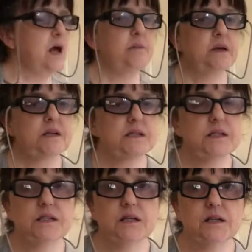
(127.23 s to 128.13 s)
because
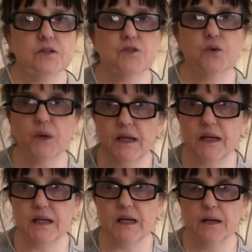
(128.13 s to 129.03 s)
it's a
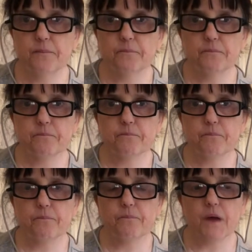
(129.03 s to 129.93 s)
twinning
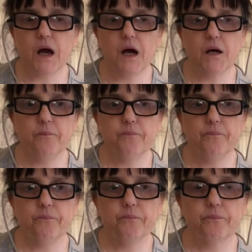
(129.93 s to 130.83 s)
um,
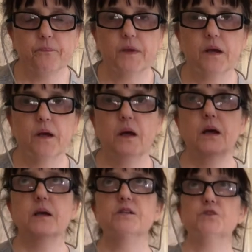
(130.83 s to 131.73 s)

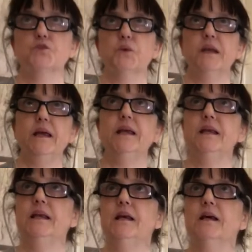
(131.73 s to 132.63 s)
it's a
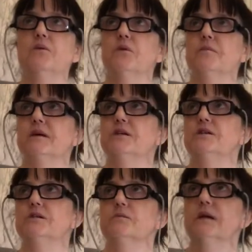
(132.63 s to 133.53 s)
twinning. What am I
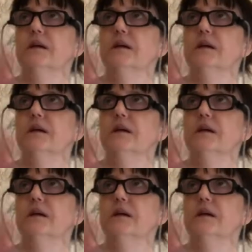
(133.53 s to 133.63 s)
doing,